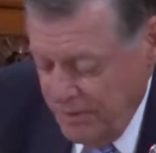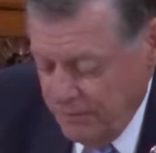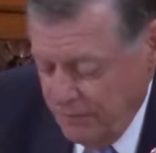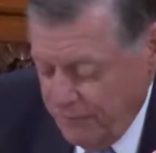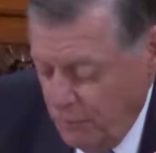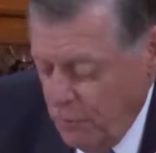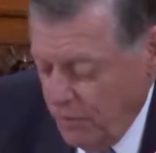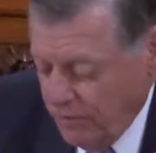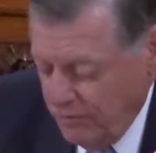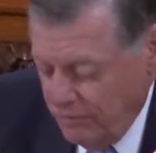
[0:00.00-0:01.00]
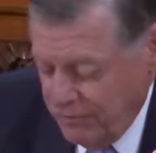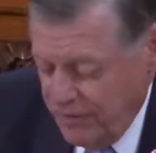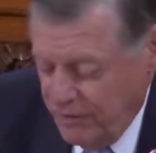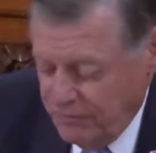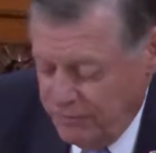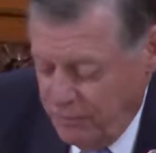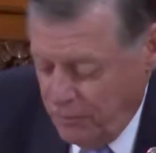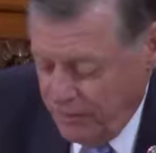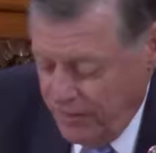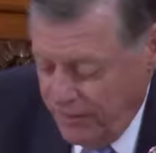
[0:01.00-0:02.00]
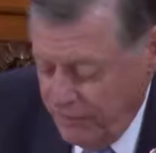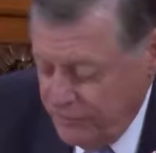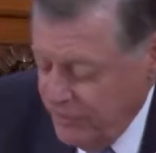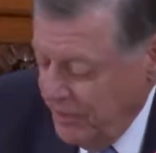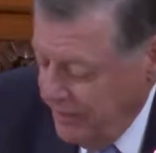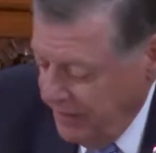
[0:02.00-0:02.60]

member for working with me on report language